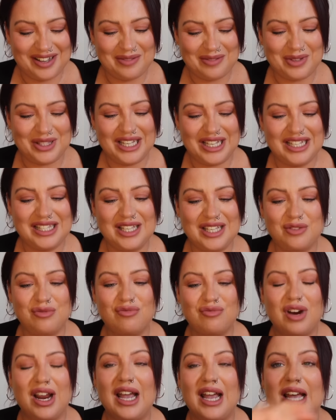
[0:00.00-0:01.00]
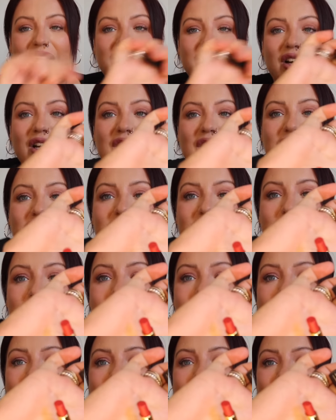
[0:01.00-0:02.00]
but this is red, like a
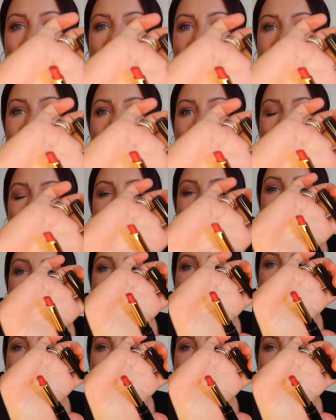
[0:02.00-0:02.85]
reddy colour.